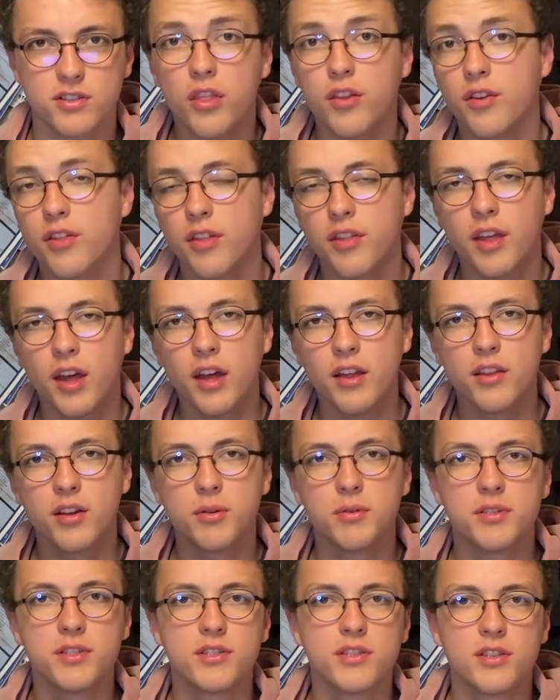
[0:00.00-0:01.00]
Other than that, there
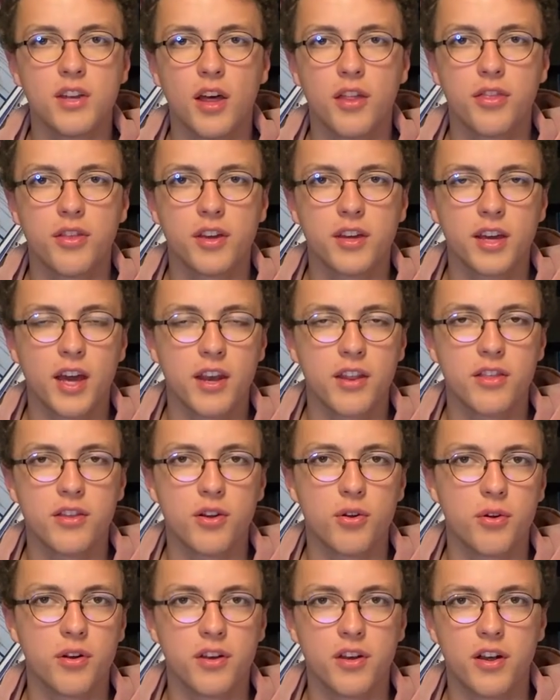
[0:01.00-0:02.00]
was nothing out of
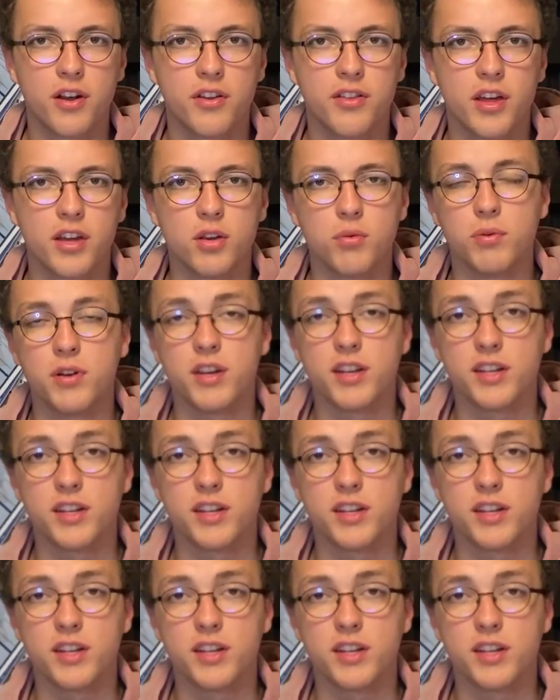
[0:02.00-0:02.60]
the ordinary that you wouldn't